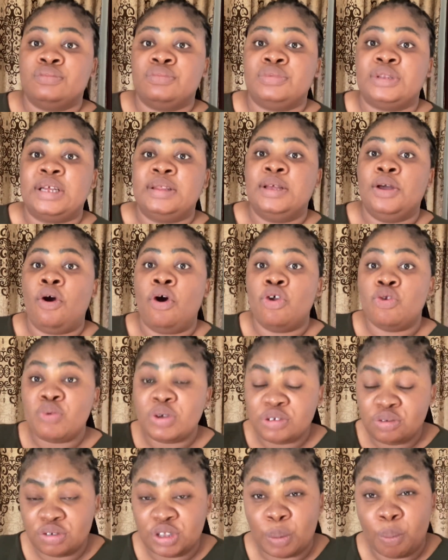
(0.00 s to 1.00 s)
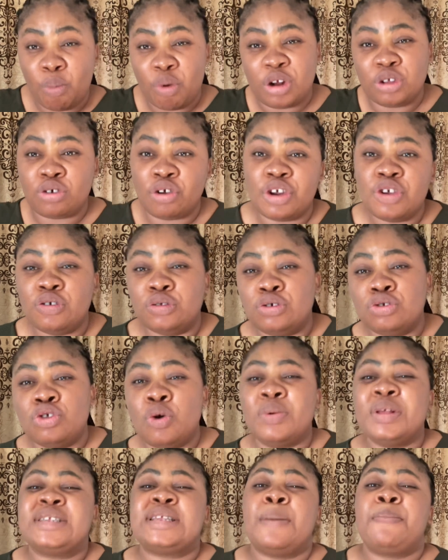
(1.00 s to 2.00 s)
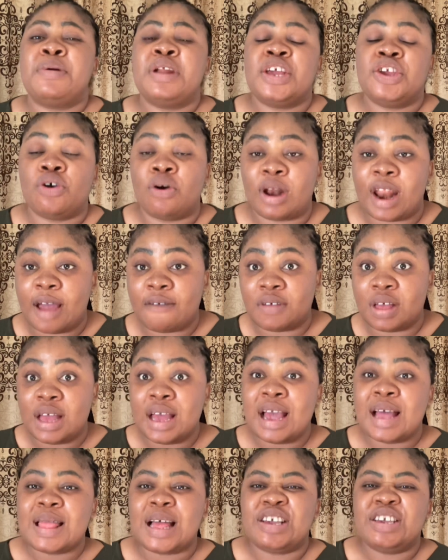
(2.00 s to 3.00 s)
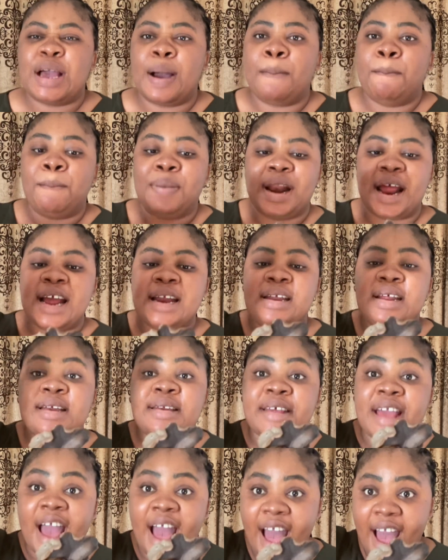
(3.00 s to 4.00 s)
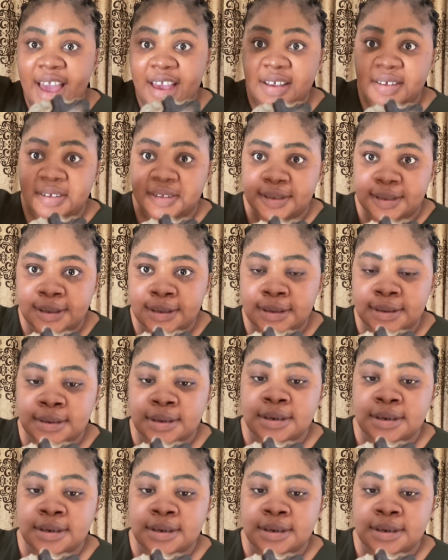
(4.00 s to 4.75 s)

that they always busy monitoring you to know what is happening in your life, and you are blinding their eyes.